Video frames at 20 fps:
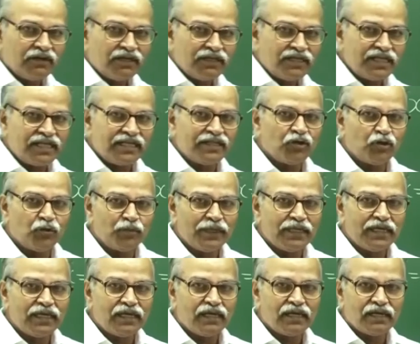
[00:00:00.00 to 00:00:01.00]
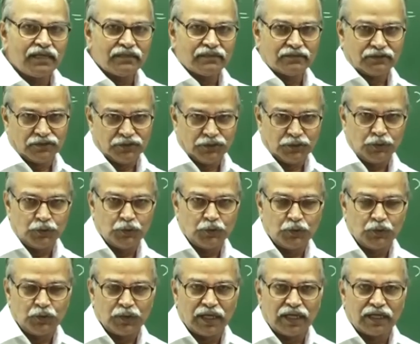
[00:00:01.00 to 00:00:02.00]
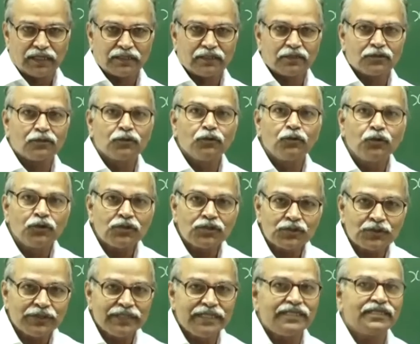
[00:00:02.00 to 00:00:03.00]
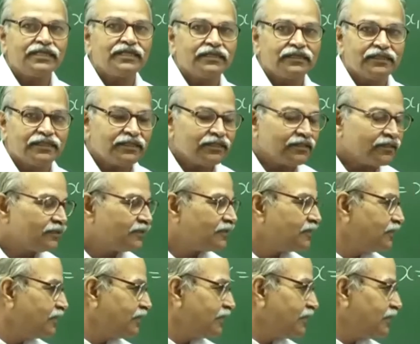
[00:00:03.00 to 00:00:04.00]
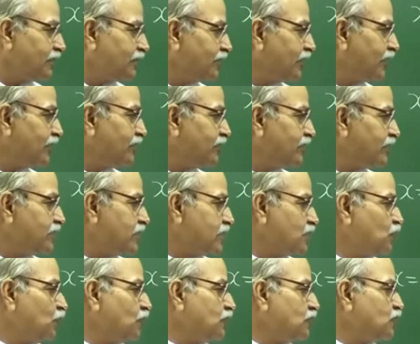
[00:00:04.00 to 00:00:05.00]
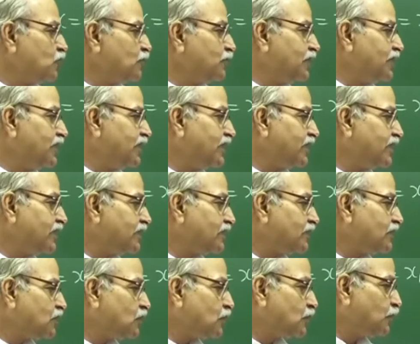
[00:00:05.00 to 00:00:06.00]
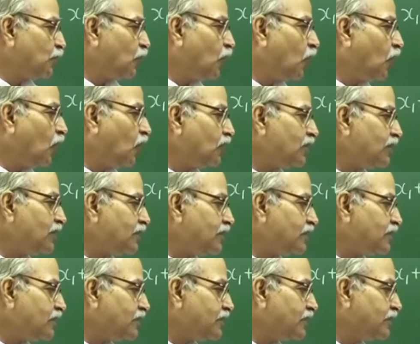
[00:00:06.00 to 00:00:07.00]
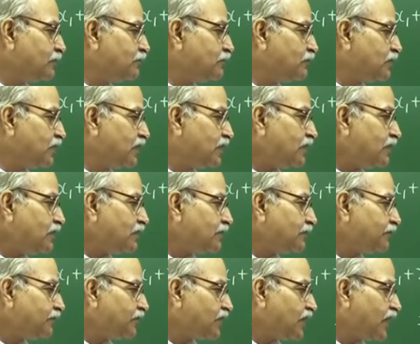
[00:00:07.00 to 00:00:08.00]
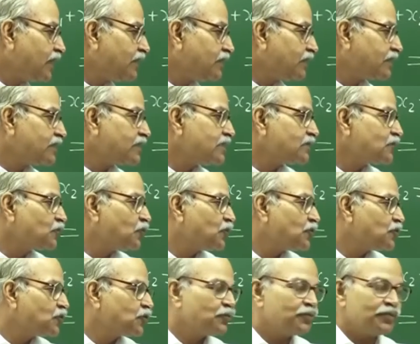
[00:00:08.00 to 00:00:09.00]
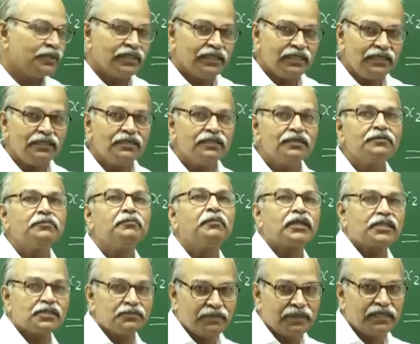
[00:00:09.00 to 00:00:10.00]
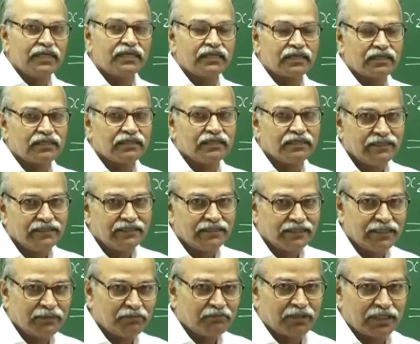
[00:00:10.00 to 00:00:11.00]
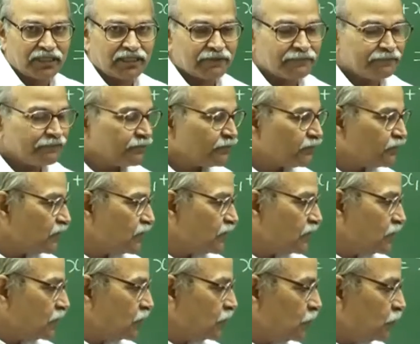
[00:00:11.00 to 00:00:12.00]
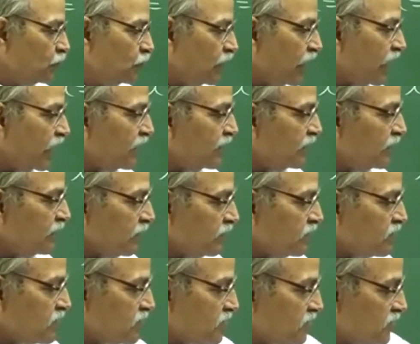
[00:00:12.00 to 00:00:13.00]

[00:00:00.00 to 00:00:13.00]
1 and omega 2 are close to each other, then this is going to be a small number and this is going to be a much bigger number. So, you can